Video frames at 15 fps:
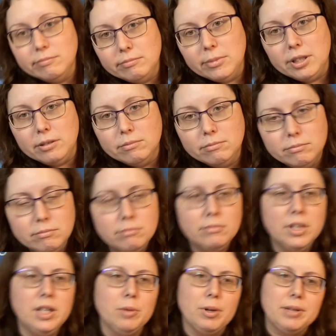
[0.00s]
Me,
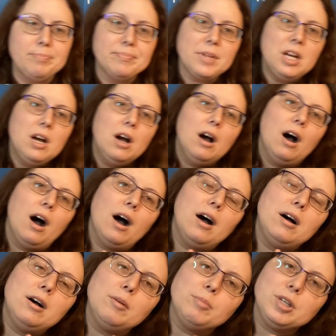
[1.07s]
anyway.
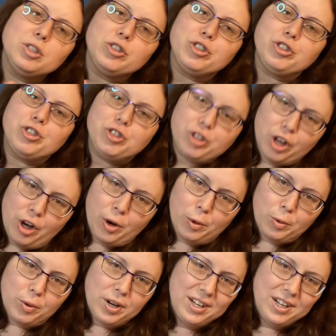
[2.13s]
Um, so,